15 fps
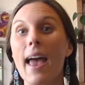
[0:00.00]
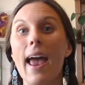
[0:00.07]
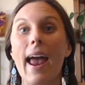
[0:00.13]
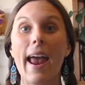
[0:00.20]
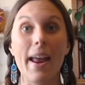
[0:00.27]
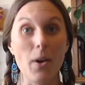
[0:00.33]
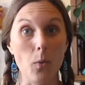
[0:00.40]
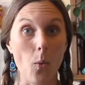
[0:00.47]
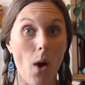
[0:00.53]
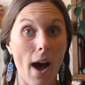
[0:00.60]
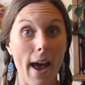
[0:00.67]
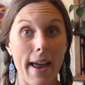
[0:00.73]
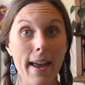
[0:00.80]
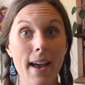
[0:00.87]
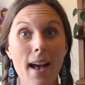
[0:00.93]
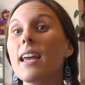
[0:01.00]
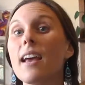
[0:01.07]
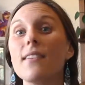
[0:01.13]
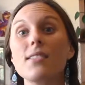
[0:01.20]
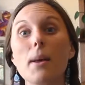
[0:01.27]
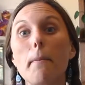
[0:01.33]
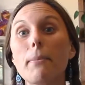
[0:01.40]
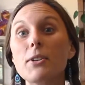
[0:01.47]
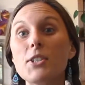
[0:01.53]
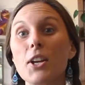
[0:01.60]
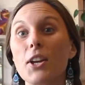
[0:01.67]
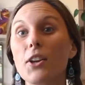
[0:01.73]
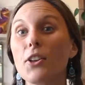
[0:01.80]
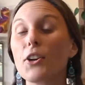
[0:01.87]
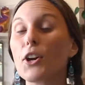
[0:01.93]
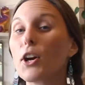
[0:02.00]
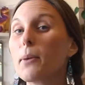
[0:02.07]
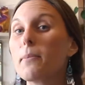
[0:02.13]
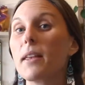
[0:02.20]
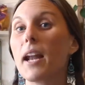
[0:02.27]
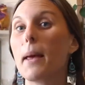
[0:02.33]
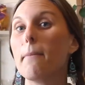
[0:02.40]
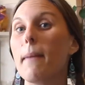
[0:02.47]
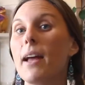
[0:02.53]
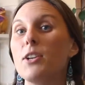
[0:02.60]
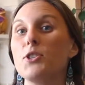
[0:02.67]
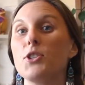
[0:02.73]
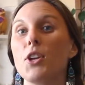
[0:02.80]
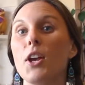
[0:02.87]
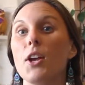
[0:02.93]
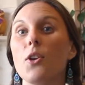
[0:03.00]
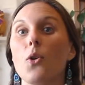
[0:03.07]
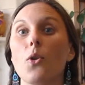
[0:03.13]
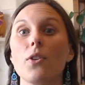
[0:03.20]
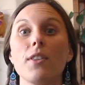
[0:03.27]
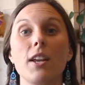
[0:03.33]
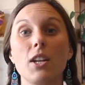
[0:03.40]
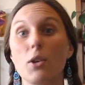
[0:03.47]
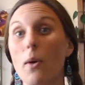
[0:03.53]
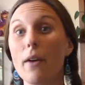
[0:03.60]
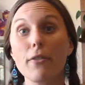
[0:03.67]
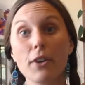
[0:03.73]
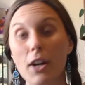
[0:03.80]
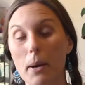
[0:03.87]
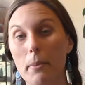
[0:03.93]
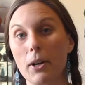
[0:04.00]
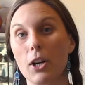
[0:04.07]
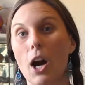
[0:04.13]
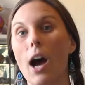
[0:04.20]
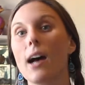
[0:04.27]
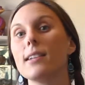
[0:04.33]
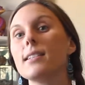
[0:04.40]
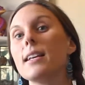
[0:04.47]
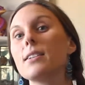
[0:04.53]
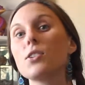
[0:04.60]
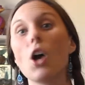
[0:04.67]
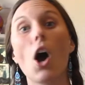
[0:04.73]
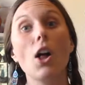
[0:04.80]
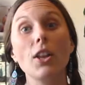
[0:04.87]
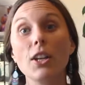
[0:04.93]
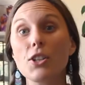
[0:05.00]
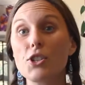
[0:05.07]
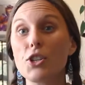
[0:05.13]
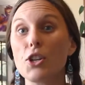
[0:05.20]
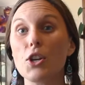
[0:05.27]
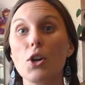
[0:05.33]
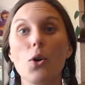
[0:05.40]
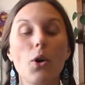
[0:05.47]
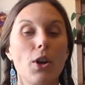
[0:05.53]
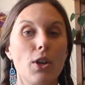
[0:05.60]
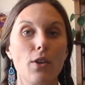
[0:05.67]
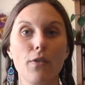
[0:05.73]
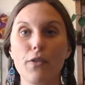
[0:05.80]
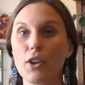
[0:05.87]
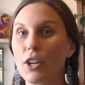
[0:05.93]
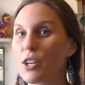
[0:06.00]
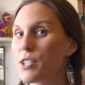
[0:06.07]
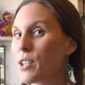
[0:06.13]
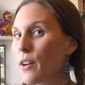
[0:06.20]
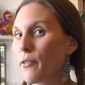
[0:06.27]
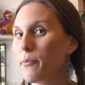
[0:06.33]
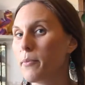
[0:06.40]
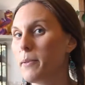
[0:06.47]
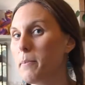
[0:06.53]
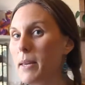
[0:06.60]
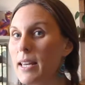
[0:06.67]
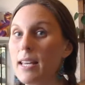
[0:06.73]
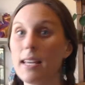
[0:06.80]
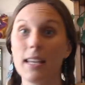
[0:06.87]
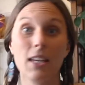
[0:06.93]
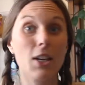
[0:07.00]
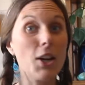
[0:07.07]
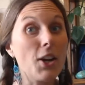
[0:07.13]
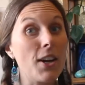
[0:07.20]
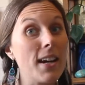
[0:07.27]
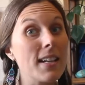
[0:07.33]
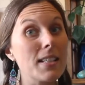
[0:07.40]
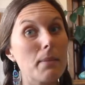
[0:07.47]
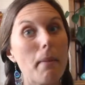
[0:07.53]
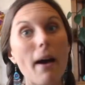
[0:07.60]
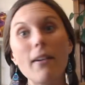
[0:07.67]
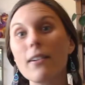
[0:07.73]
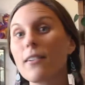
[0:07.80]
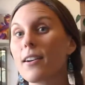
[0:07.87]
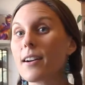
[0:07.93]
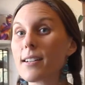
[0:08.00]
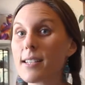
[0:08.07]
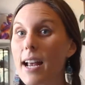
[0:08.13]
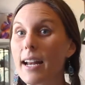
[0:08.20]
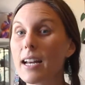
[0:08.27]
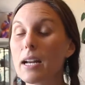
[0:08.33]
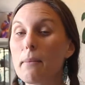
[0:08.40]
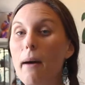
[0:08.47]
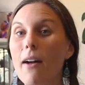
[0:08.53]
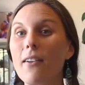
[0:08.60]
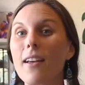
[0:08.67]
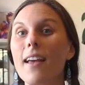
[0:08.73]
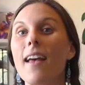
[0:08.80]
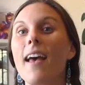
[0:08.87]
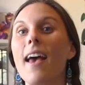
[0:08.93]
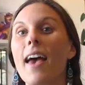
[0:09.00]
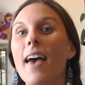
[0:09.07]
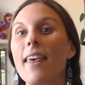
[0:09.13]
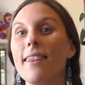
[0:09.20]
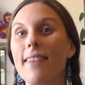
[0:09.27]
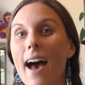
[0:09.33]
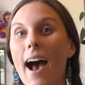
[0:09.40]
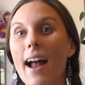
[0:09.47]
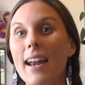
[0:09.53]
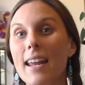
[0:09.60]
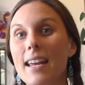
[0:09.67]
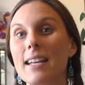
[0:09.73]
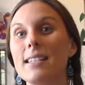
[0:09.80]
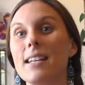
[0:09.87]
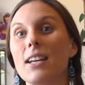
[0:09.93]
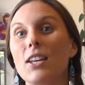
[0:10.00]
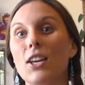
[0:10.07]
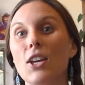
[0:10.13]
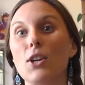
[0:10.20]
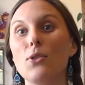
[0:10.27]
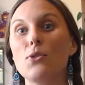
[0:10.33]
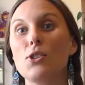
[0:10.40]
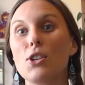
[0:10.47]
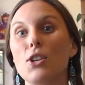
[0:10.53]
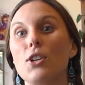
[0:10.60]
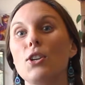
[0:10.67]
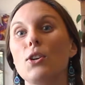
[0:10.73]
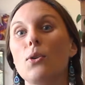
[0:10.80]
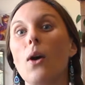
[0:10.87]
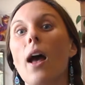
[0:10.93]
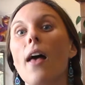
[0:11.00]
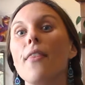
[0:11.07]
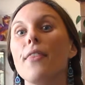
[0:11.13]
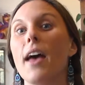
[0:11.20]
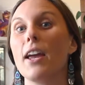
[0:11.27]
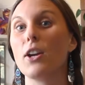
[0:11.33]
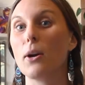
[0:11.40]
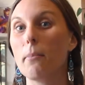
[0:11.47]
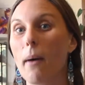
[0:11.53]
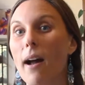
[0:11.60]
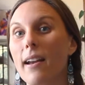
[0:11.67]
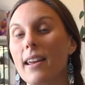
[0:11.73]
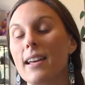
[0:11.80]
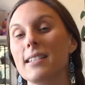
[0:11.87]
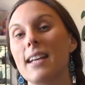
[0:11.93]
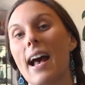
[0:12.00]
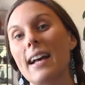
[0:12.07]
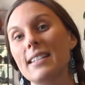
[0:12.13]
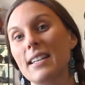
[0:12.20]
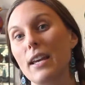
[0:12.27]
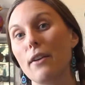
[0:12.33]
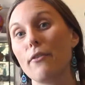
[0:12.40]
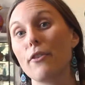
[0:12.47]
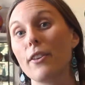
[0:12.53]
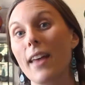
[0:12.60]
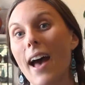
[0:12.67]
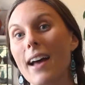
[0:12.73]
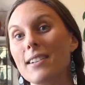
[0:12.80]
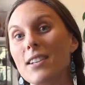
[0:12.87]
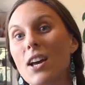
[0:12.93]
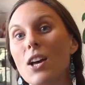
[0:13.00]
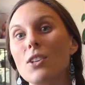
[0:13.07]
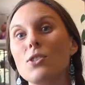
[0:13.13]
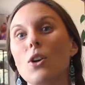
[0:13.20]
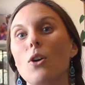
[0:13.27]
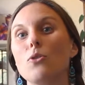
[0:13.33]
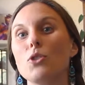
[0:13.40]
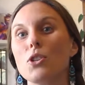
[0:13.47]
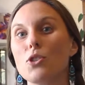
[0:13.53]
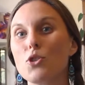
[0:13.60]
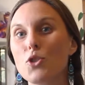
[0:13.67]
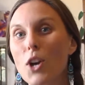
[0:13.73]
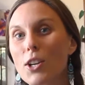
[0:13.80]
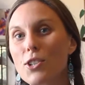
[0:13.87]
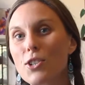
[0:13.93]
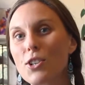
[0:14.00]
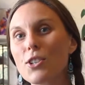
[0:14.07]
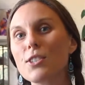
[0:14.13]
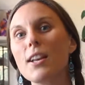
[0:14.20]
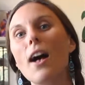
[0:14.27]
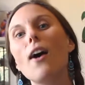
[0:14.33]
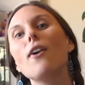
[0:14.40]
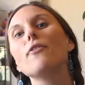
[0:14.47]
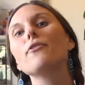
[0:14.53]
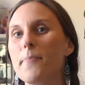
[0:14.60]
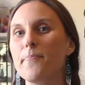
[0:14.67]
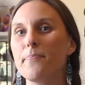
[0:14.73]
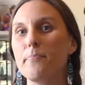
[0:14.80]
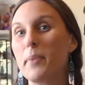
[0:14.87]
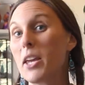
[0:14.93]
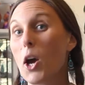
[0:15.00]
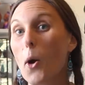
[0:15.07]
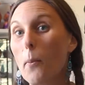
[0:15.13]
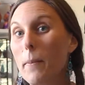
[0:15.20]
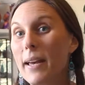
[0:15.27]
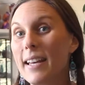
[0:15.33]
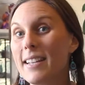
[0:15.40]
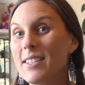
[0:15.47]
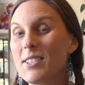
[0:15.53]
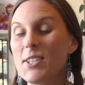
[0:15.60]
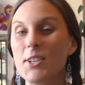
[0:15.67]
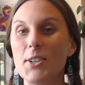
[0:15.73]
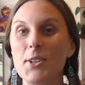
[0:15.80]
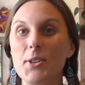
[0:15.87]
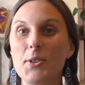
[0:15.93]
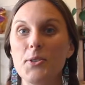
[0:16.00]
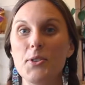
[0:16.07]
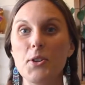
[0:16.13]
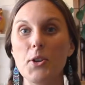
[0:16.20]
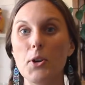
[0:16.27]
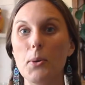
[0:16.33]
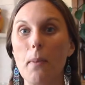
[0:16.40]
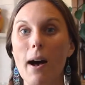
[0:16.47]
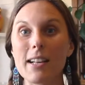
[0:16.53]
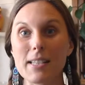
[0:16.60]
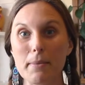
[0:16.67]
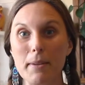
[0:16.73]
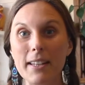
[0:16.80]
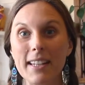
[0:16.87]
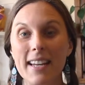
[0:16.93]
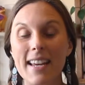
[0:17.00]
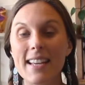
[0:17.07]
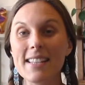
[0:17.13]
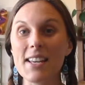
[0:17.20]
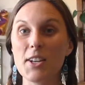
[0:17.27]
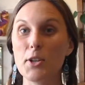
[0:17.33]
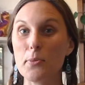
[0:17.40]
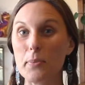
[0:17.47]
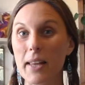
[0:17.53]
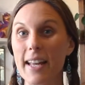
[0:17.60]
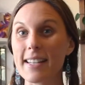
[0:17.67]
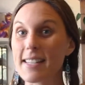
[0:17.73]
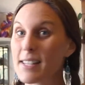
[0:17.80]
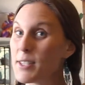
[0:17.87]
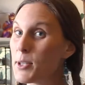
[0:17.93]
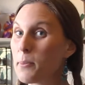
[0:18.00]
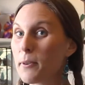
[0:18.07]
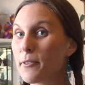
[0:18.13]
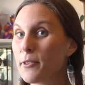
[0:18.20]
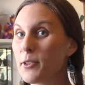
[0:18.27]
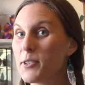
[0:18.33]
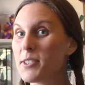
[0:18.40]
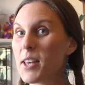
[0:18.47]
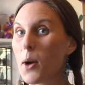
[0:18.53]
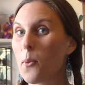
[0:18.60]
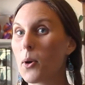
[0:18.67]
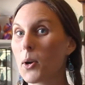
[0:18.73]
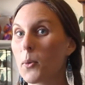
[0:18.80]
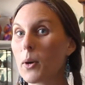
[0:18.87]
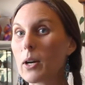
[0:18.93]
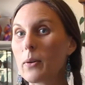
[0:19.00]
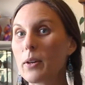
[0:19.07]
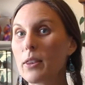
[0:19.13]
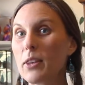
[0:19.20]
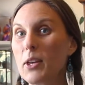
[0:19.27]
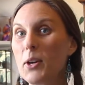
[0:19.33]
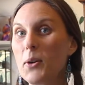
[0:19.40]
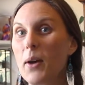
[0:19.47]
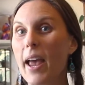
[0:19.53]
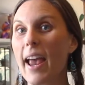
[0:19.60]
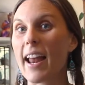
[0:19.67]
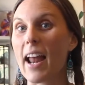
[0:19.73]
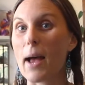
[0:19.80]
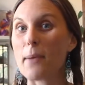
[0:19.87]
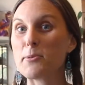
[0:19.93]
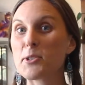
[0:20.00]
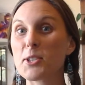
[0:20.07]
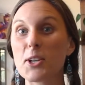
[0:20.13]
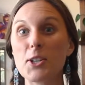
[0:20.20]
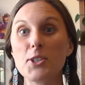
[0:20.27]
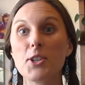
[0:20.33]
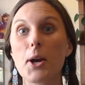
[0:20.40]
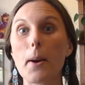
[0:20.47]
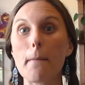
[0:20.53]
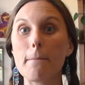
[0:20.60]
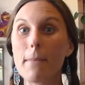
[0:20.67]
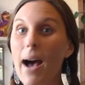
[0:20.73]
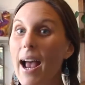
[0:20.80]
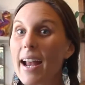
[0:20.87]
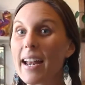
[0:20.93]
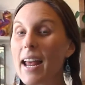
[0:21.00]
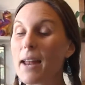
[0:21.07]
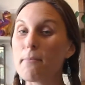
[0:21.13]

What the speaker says: and why. If some particular herb that I mention or that you ever come across is calling to you, or you feel yourself being curious about it or excited about it, that is a cue to you that your body is asking for that. So just trust yourself, be open to new possibilities and new plants and superfoods that want to work with you, and I'm just going to share mine and